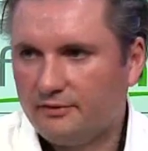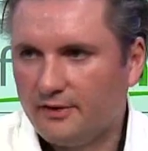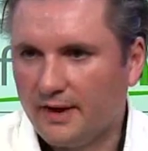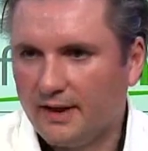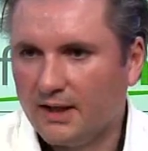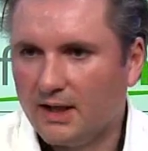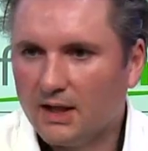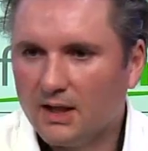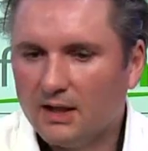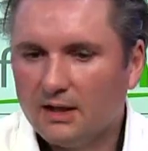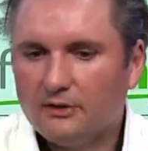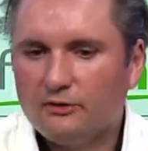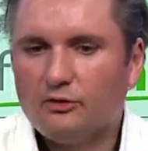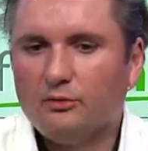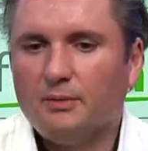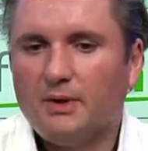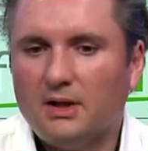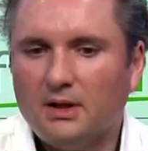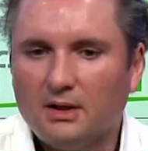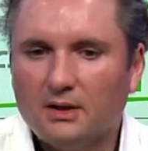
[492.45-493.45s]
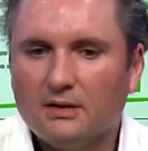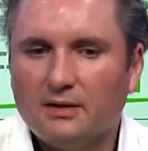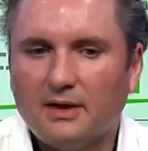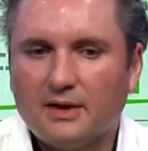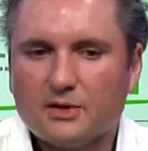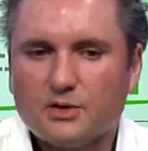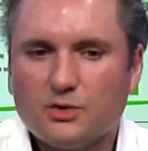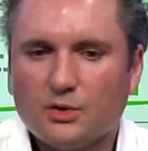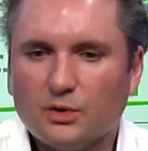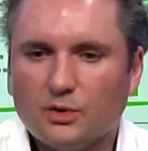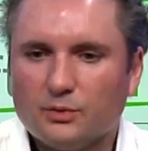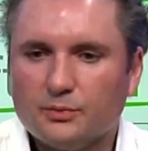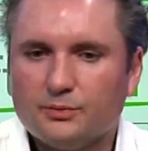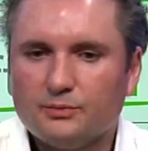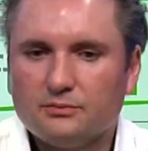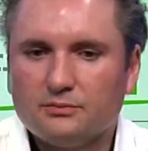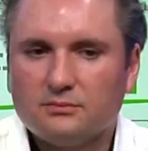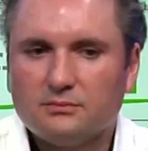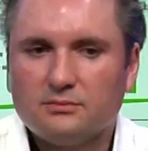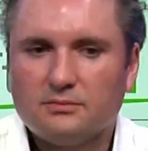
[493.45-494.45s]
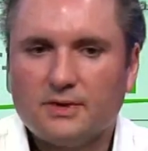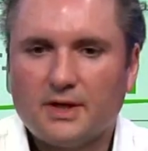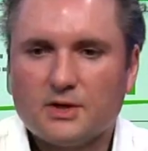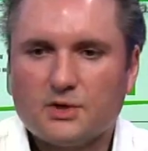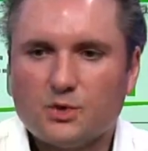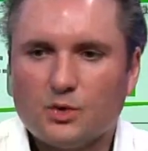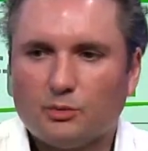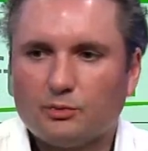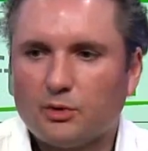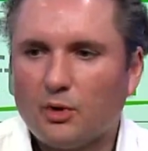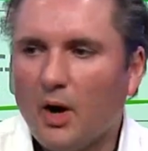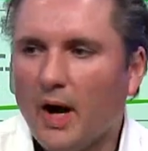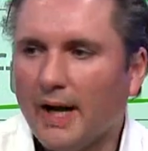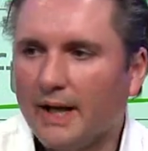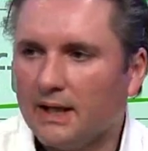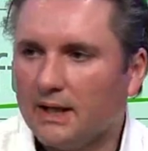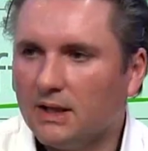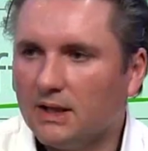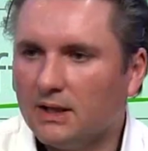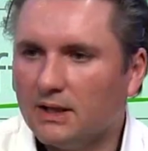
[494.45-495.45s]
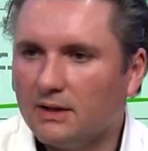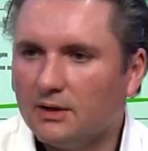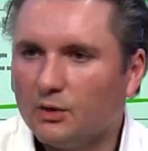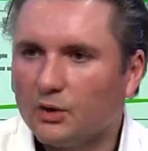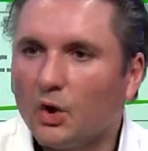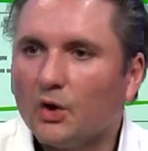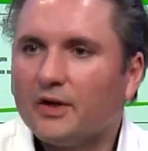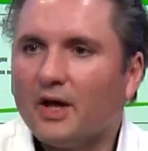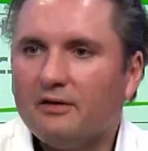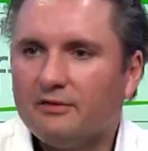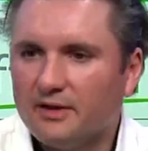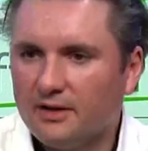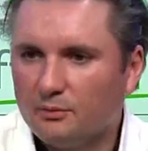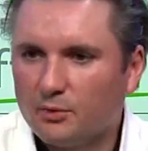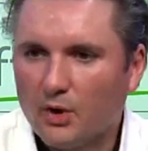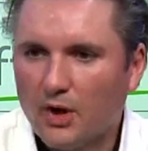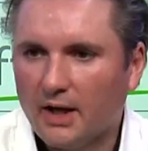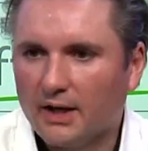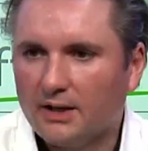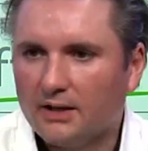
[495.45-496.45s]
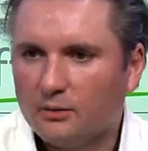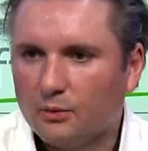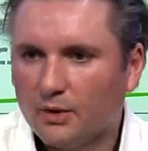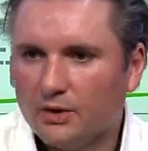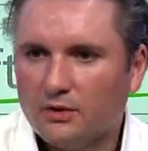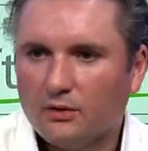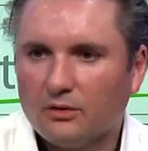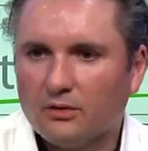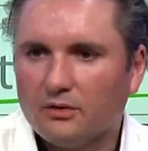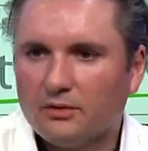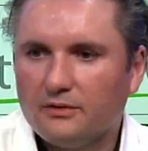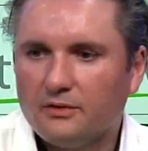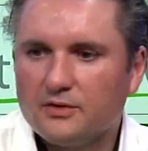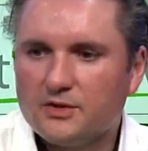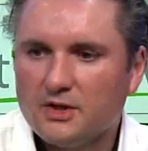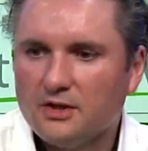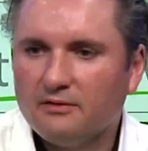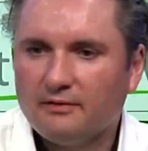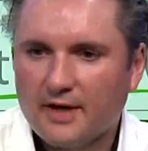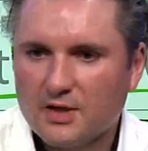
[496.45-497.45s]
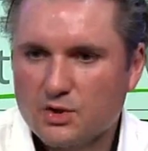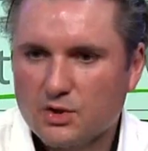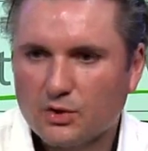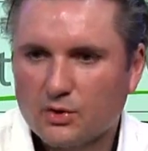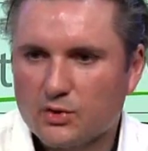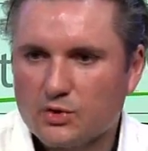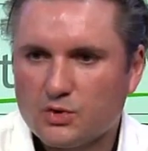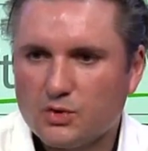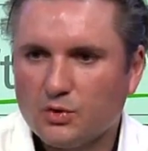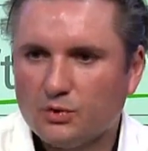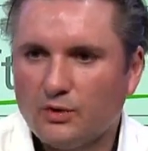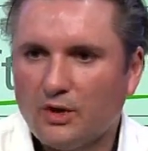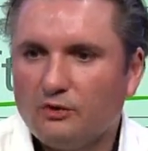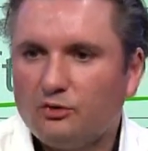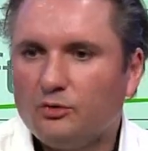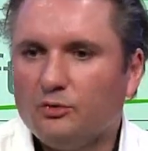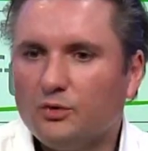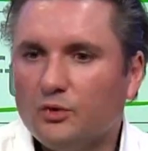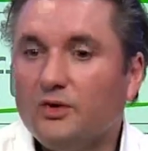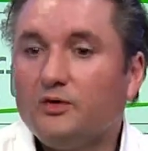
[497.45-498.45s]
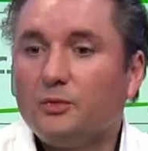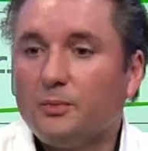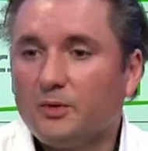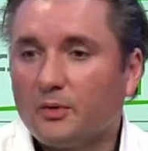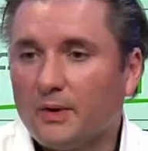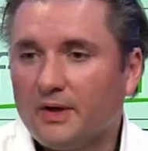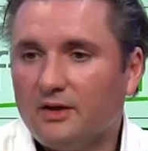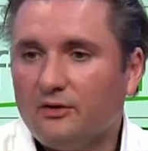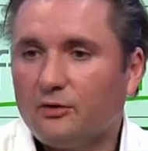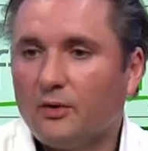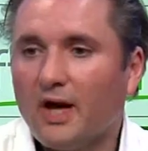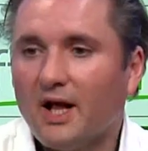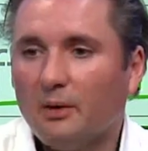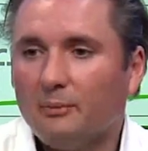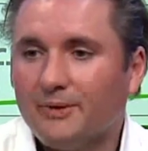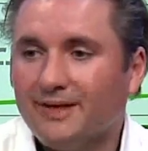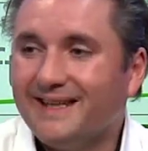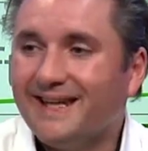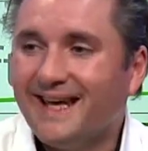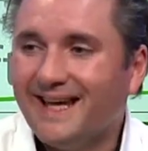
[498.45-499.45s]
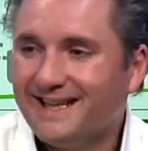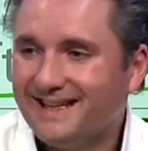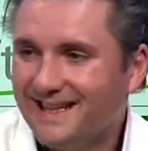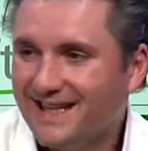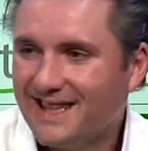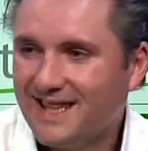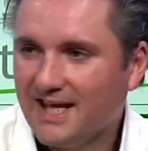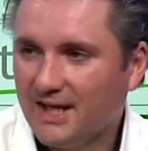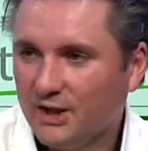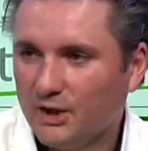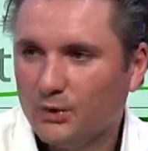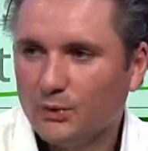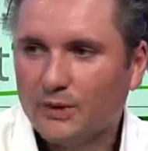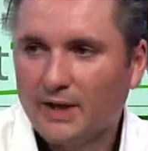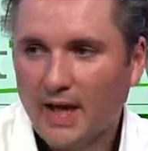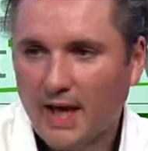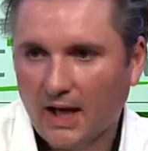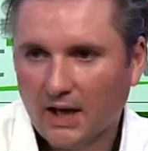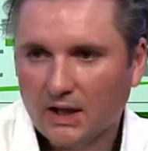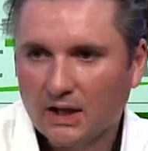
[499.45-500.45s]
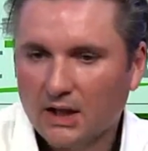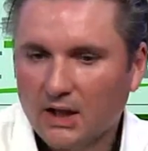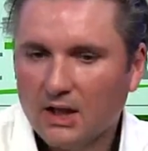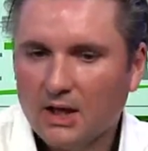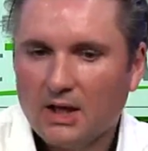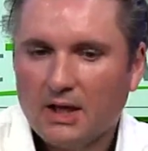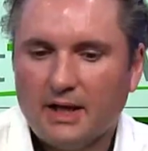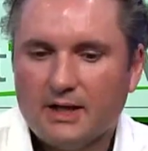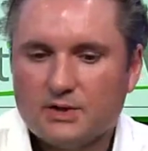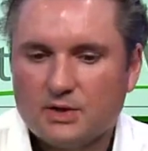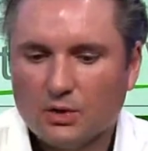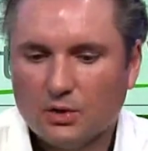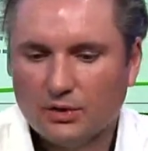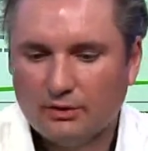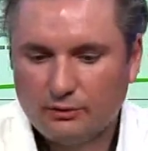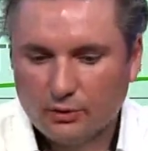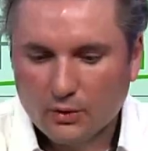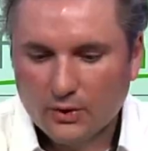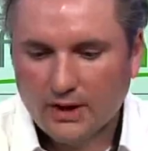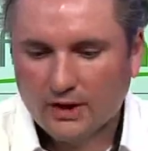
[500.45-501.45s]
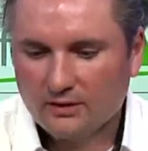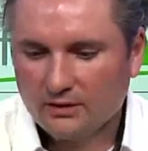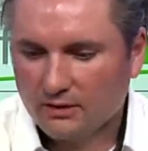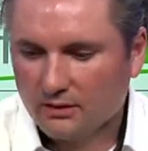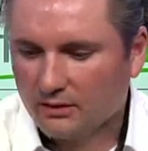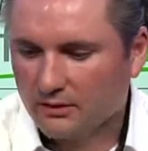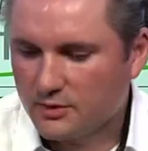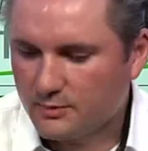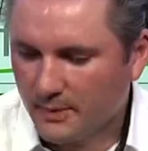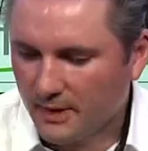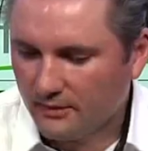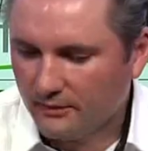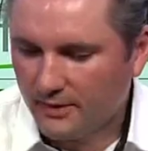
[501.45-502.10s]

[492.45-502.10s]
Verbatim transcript: And to me, there's no there's no pride in you can't have any pride when you're a seed investor because you, need to, you need to be ready to help in anything you can. And so if you look at the span